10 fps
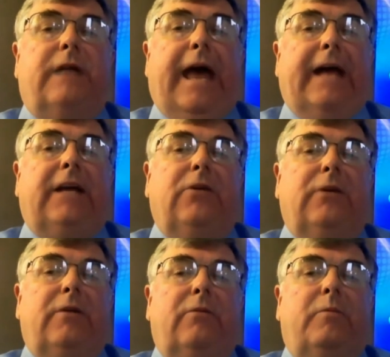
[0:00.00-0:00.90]

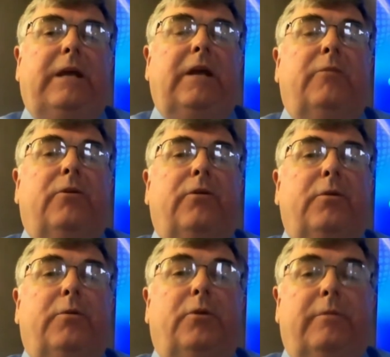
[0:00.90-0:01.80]
accurate, repeatable
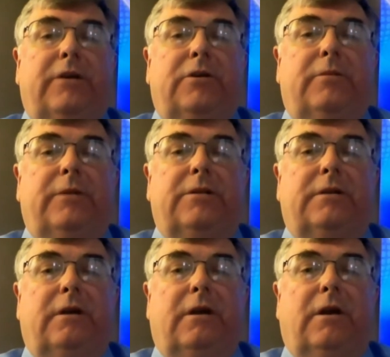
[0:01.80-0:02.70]
throughput measurements.